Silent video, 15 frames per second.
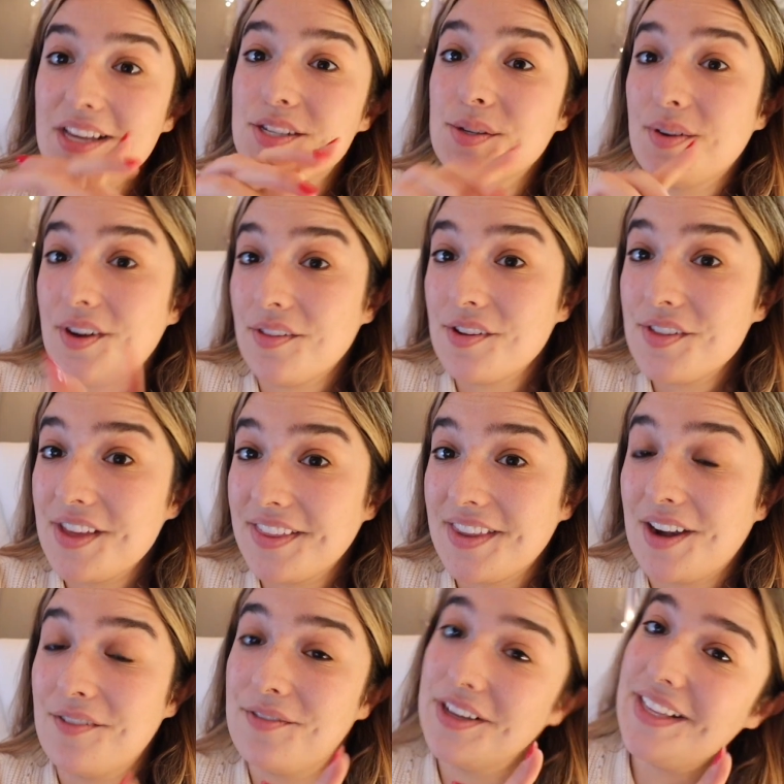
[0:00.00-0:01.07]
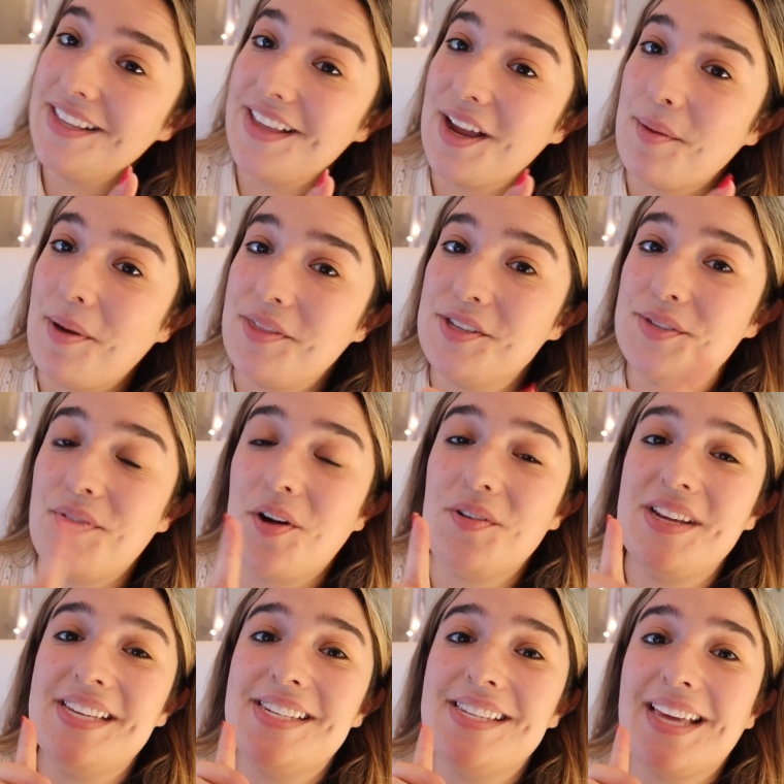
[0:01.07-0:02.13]
So another thing that I really like about this
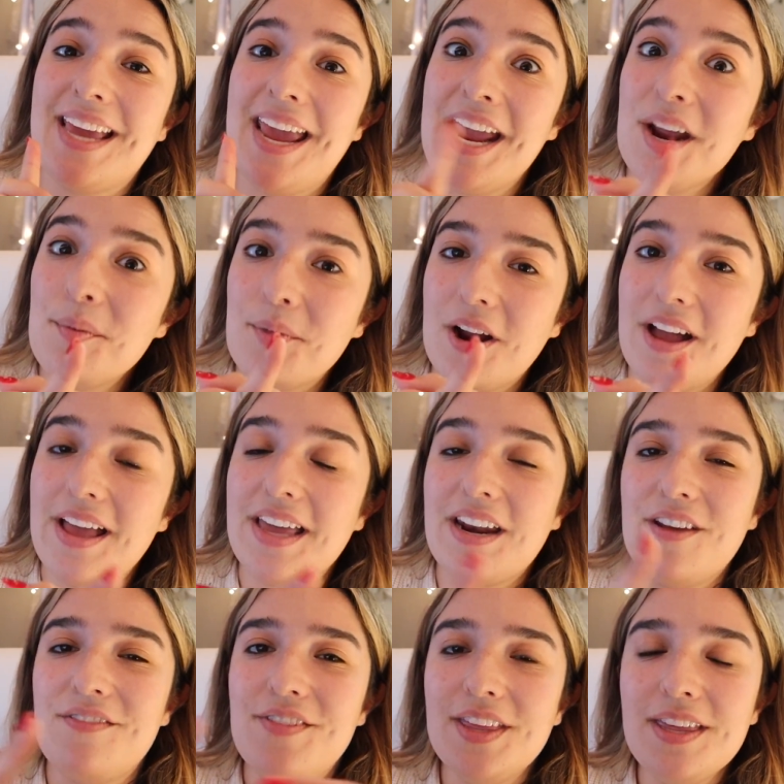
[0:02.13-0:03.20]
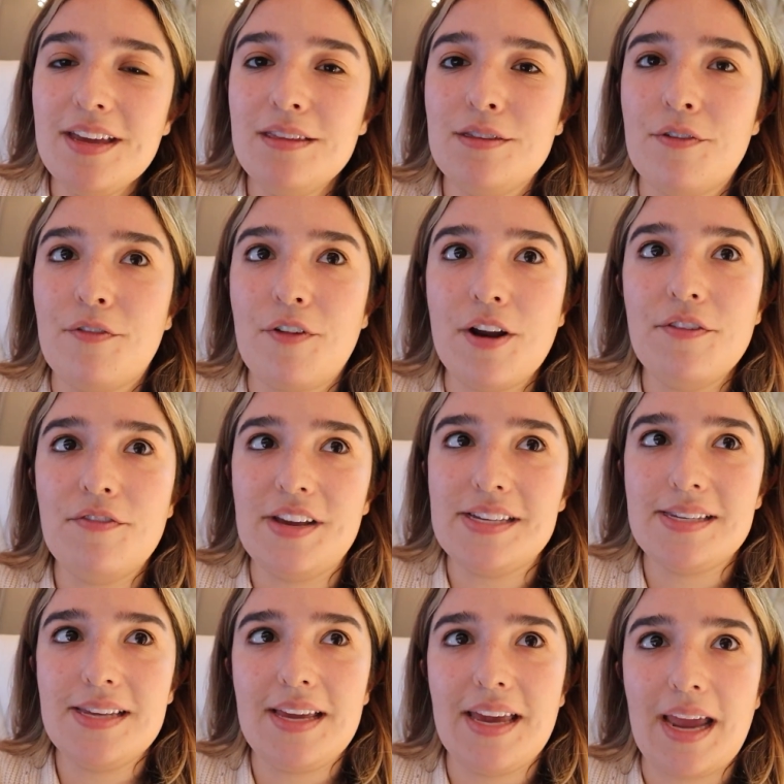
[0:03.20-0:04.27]
phone is the camera, and I feel like the front
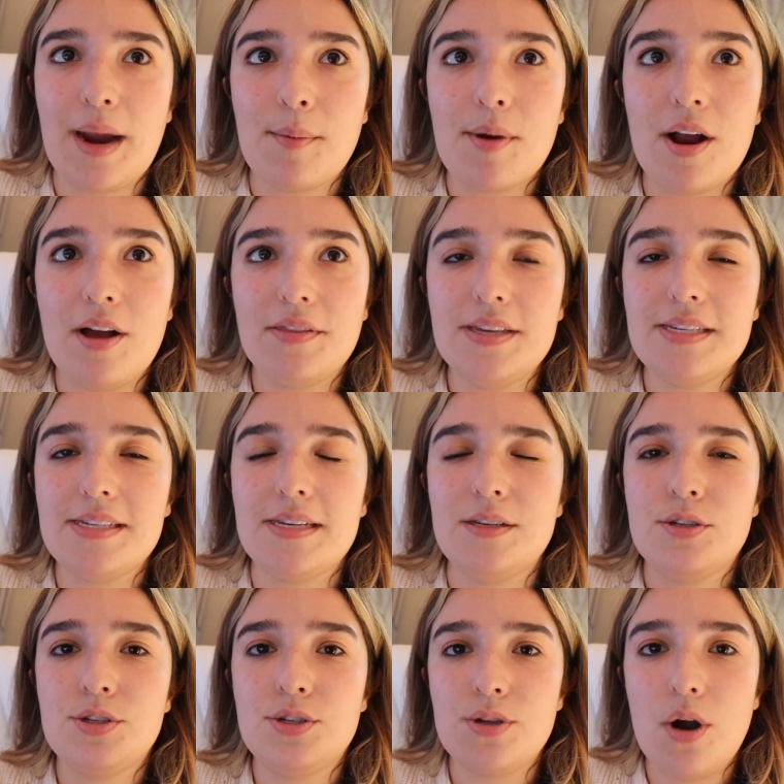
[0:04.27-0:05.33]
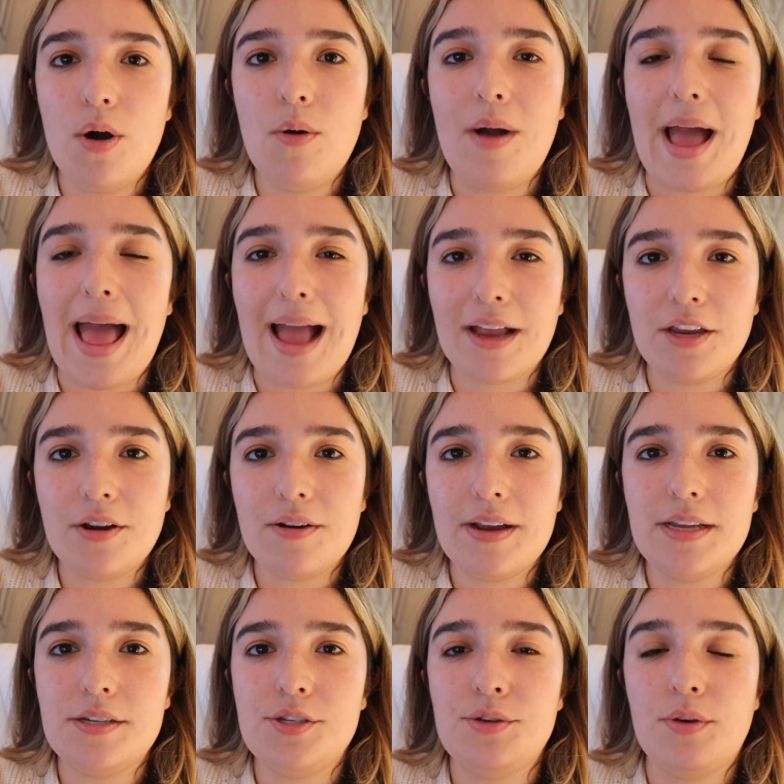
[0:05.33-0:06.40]
facing camera on this is so
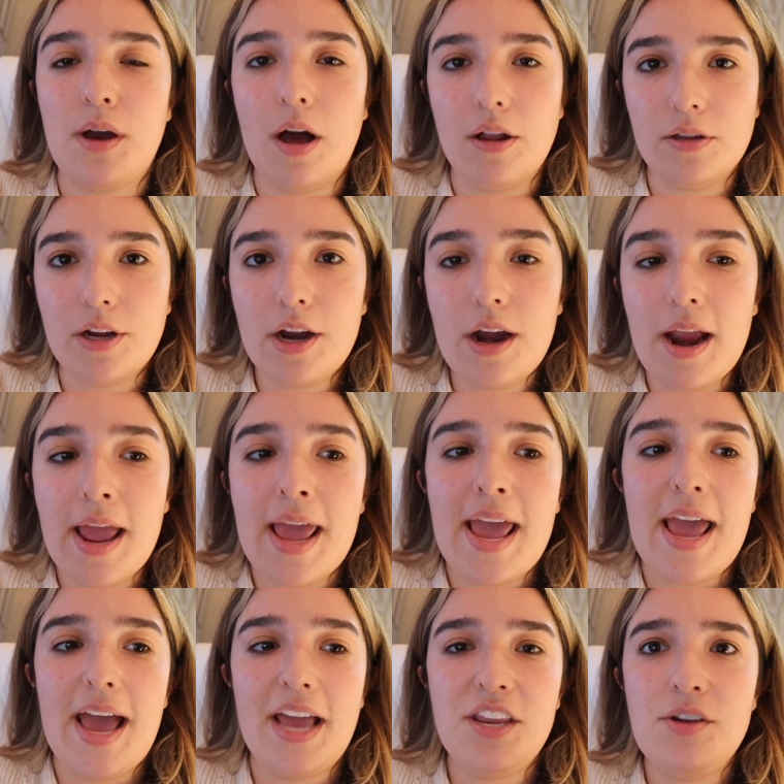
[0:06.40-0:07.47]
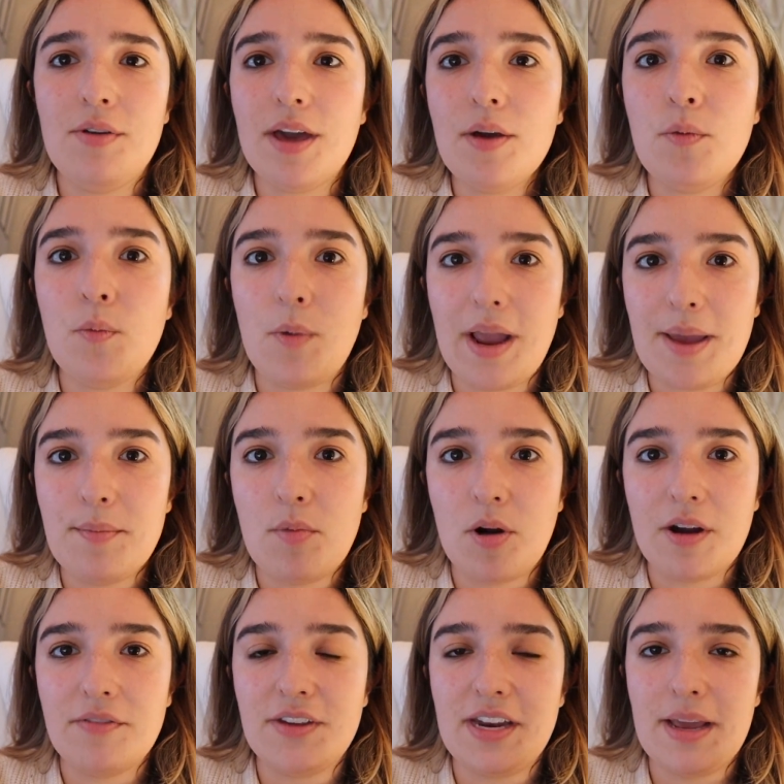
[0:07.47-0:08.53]
accurate to color, and you get way
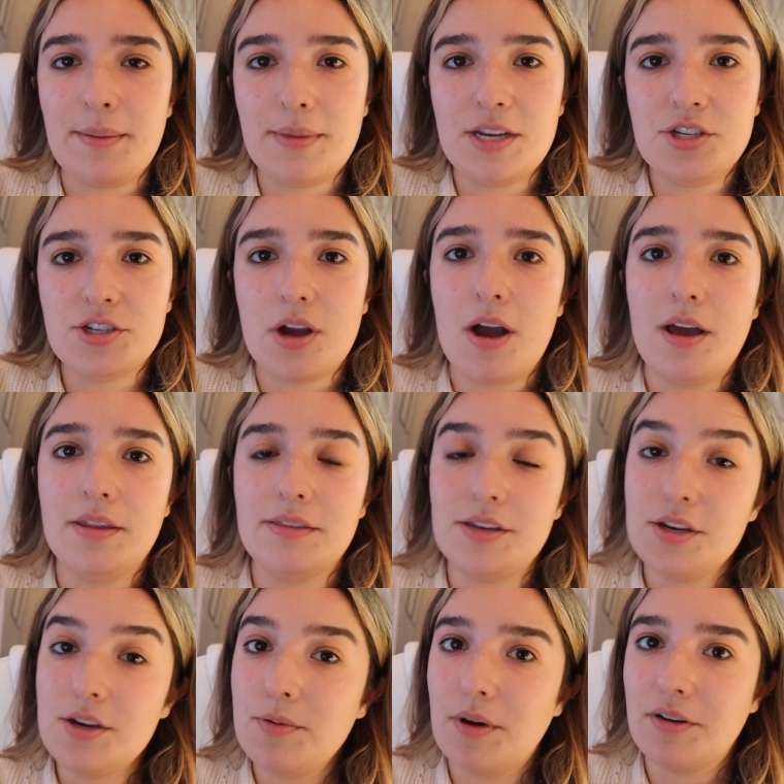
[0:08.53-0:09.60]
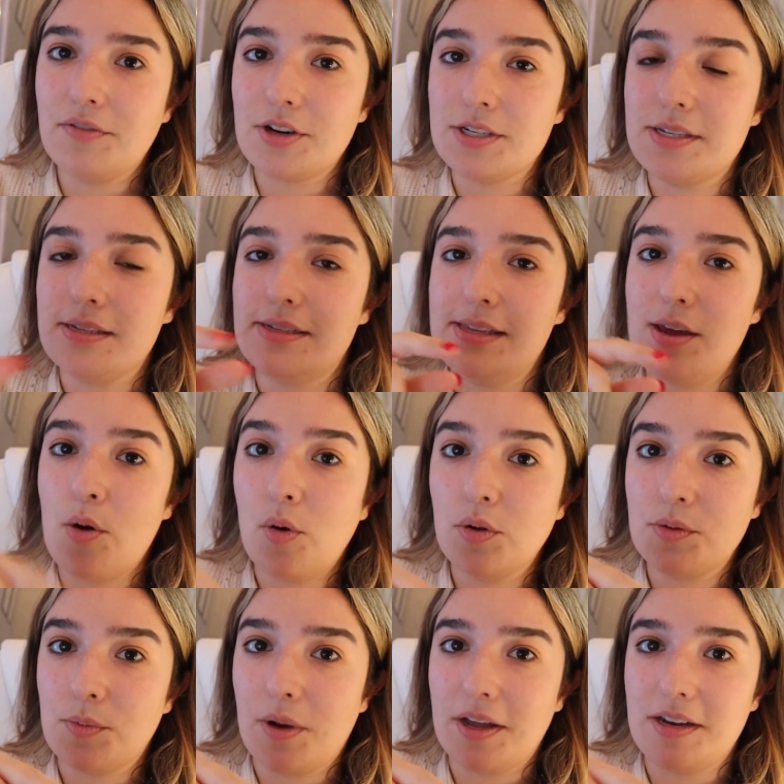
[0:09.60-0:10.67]
more of an image on the new one versus the
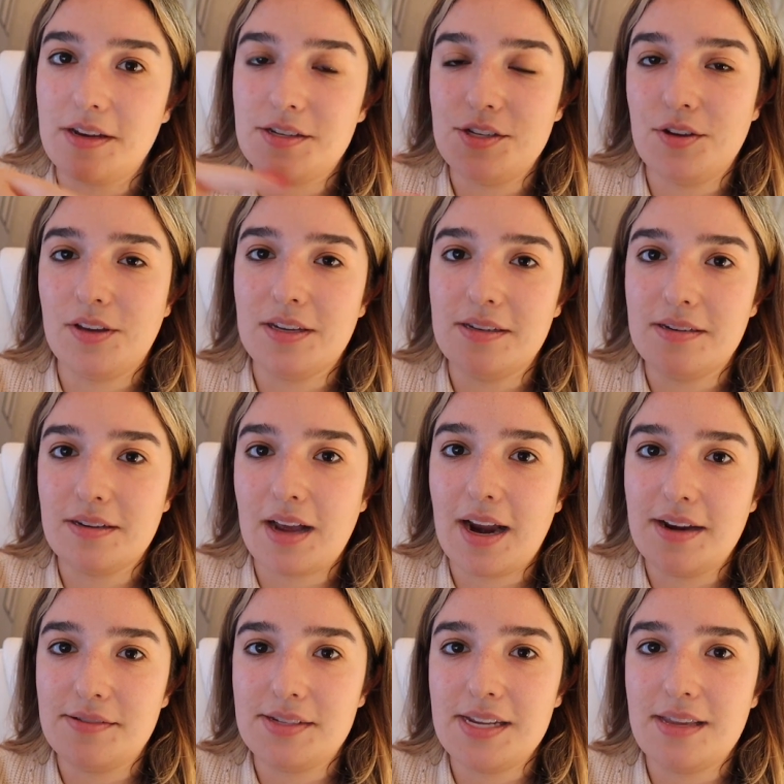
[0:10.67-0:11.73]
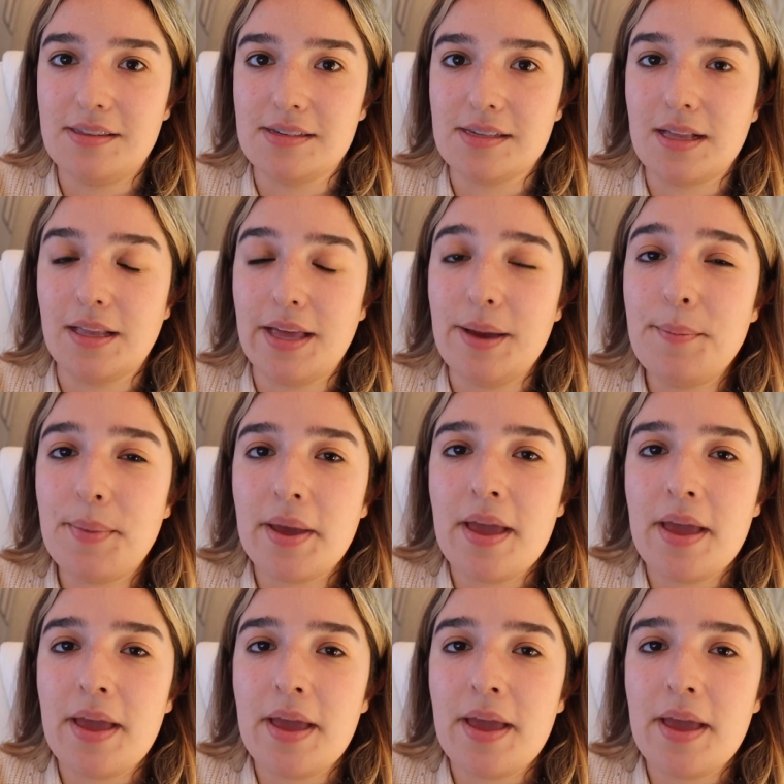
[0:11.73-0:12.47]
old one, as you can kind of see in this clip.